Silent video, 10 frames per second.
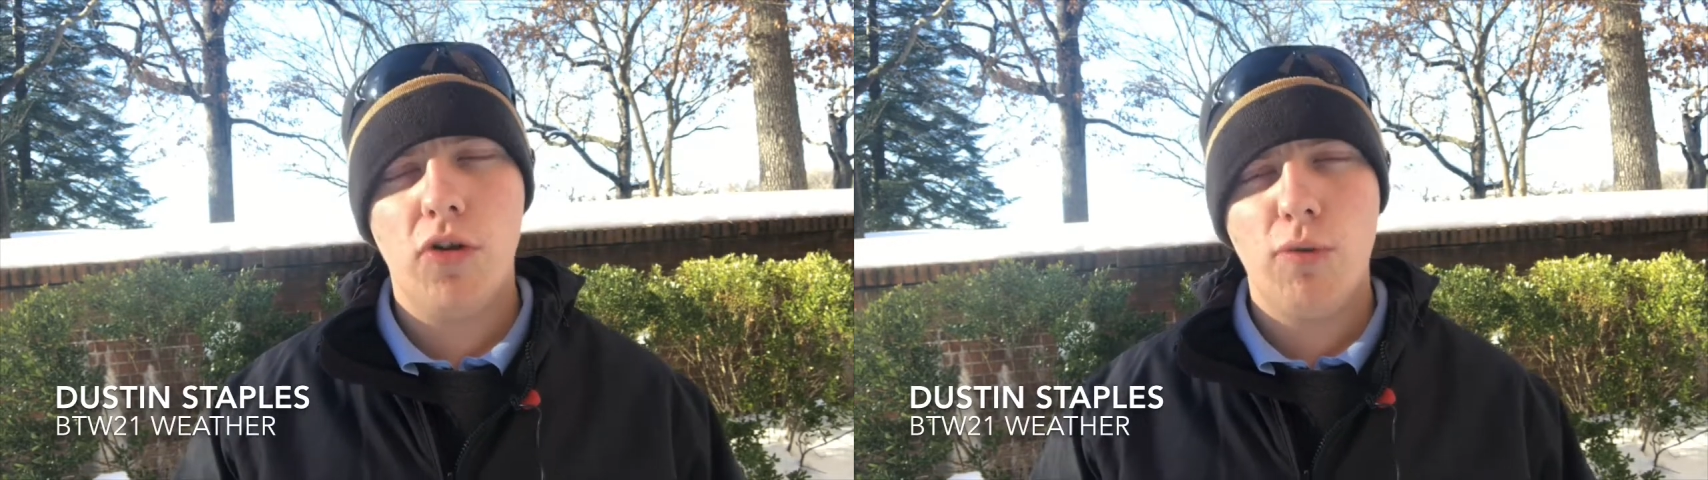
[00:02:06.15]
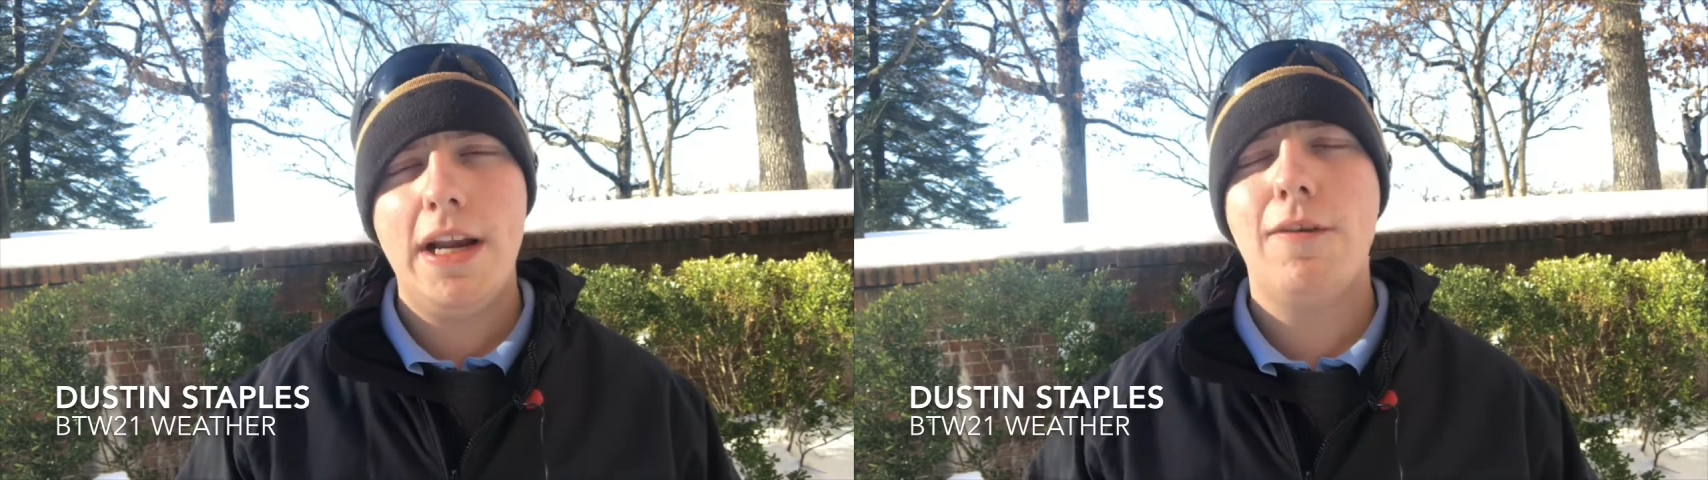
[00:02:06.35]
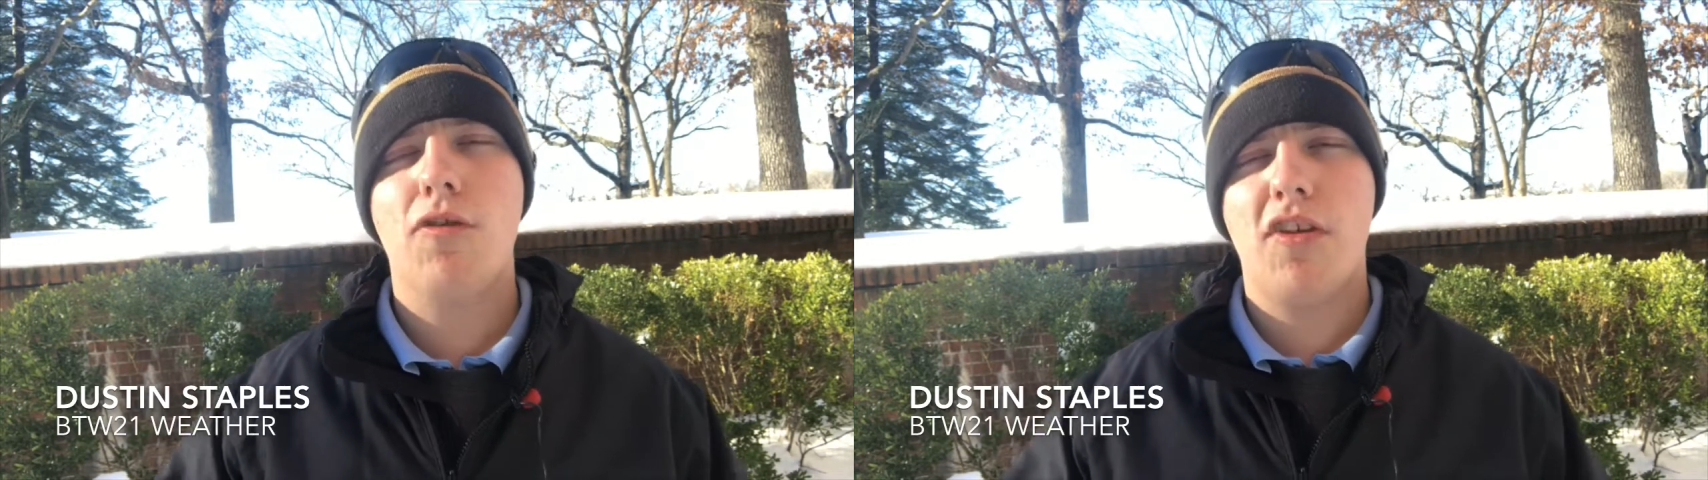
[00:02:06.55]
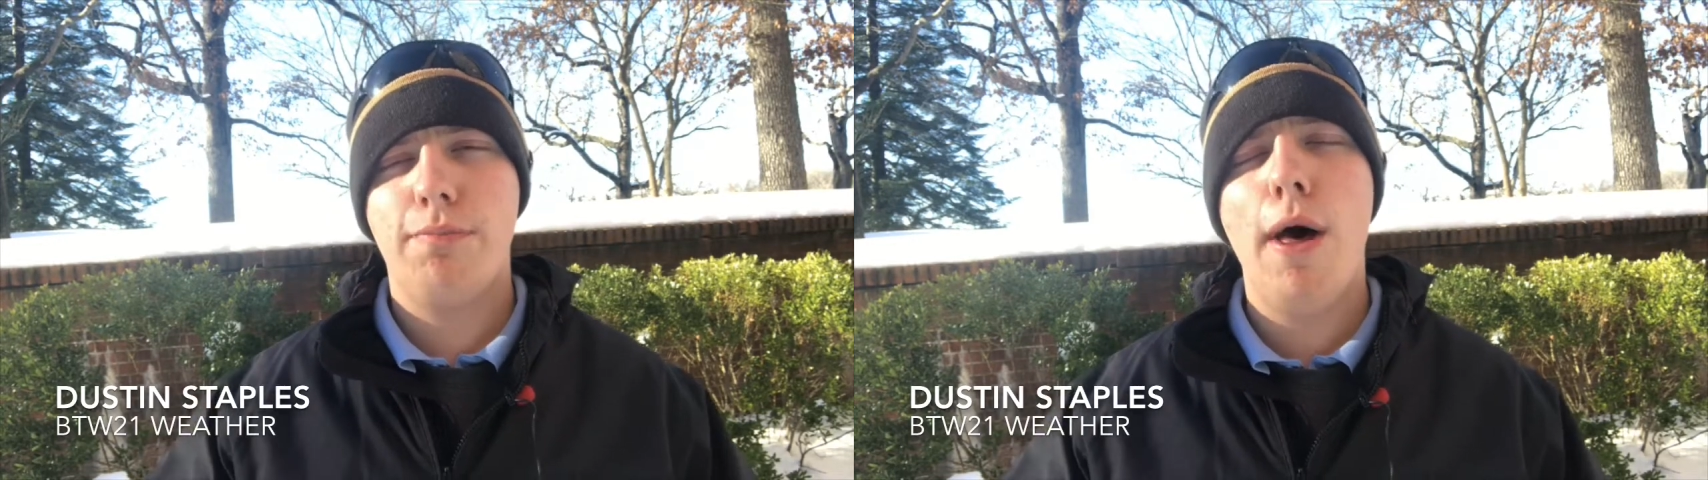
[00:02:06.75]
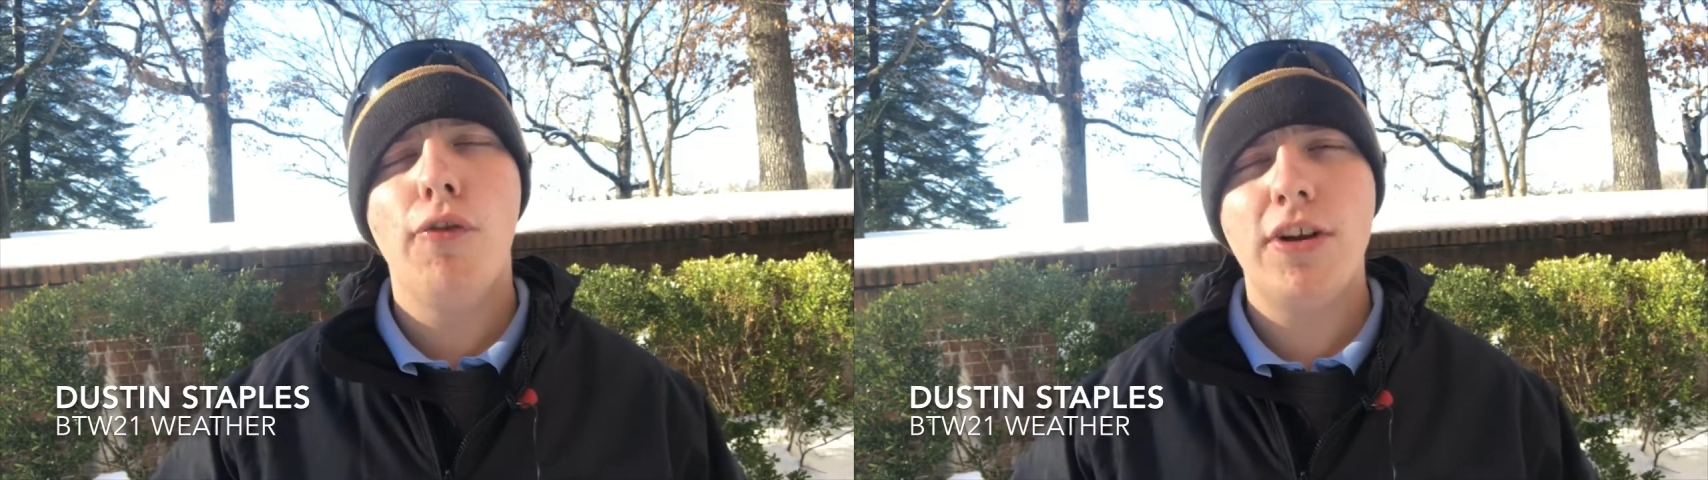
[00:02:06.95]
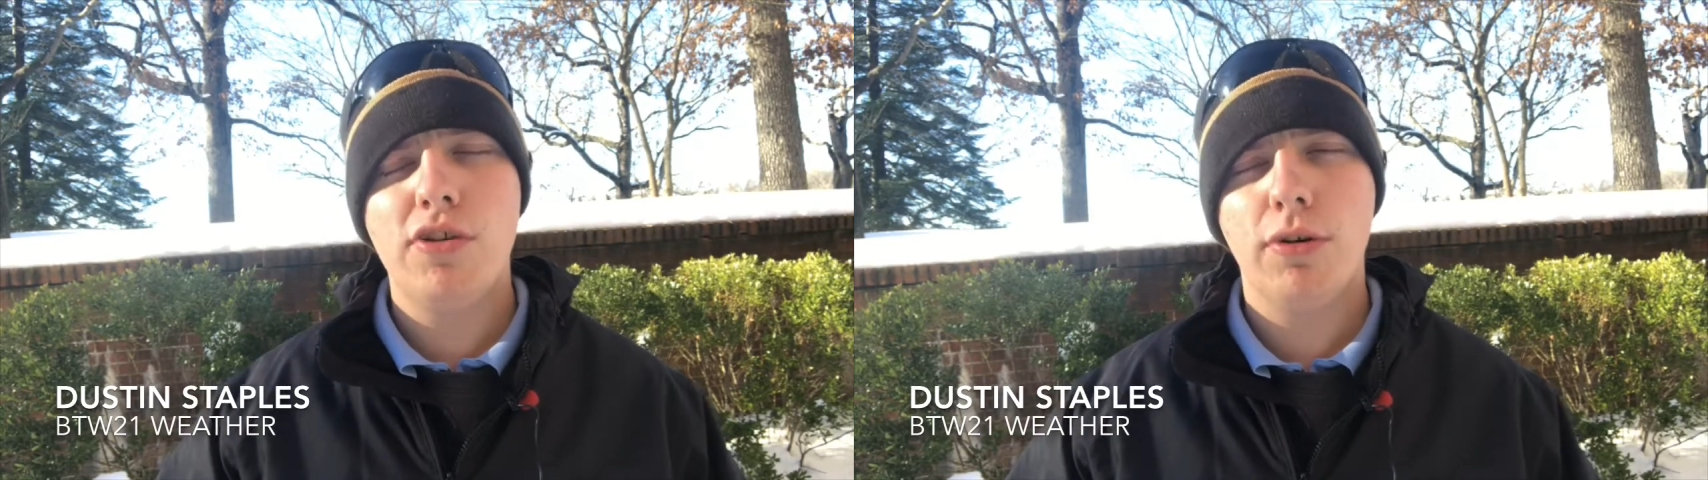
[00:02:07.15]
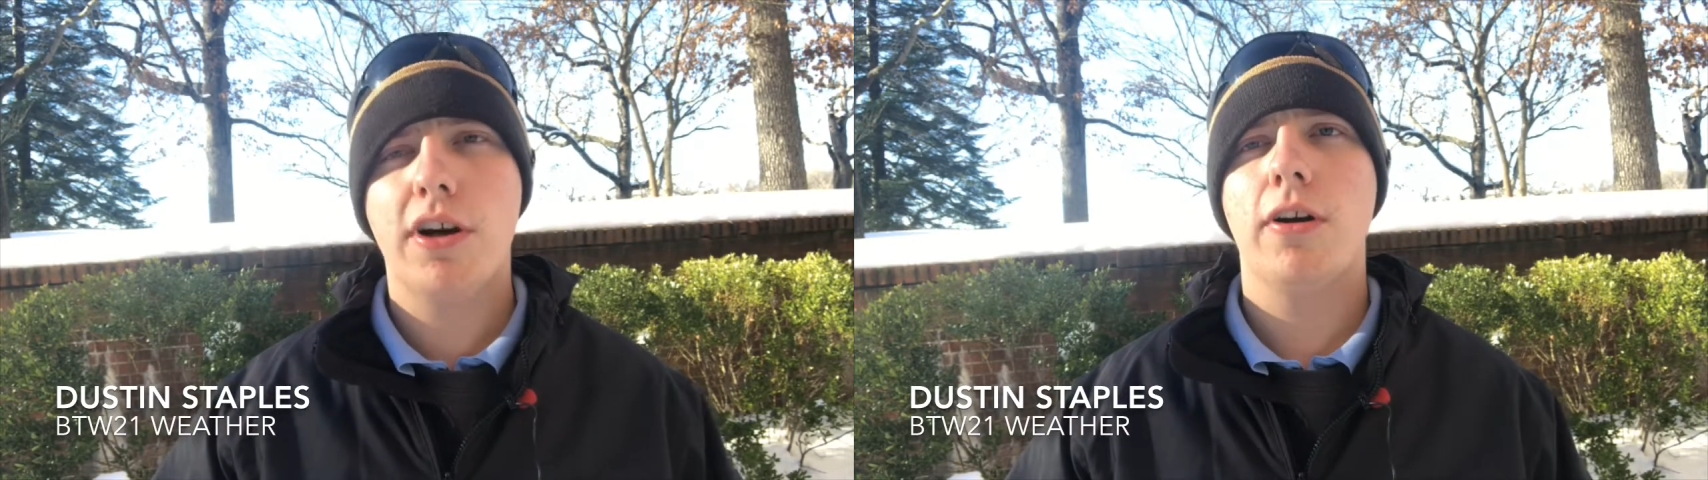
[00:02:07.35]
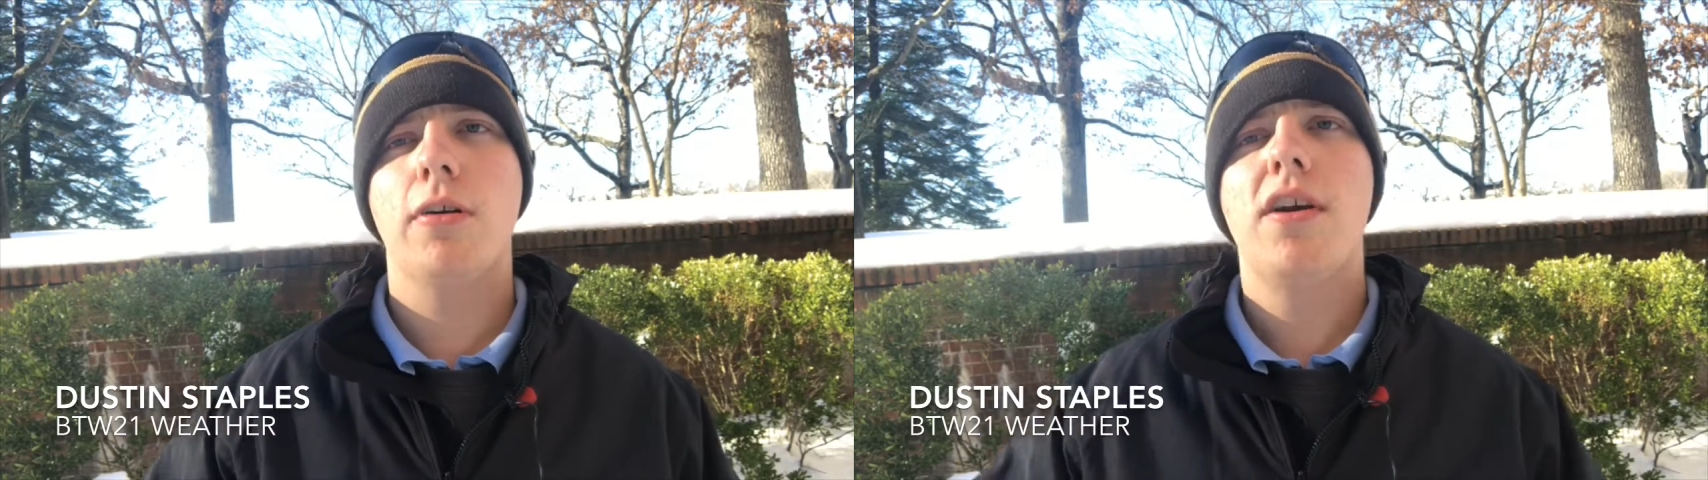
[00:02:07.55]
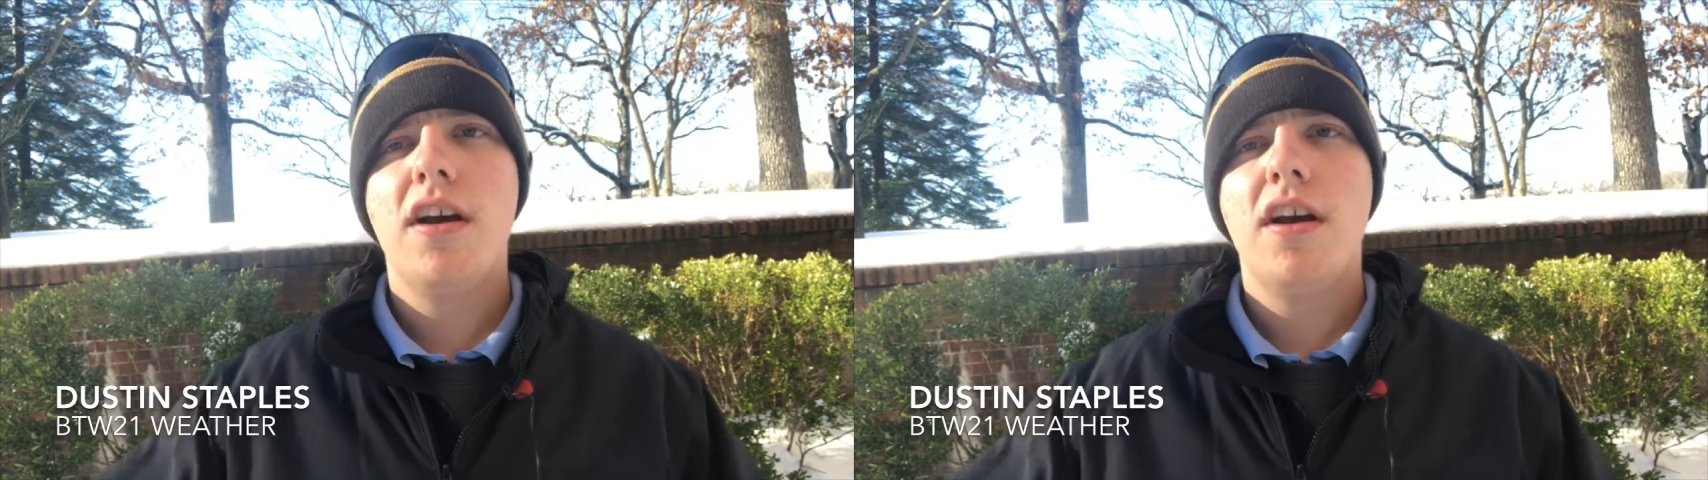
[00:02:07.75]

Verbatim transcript: They're waiting for this melting to occur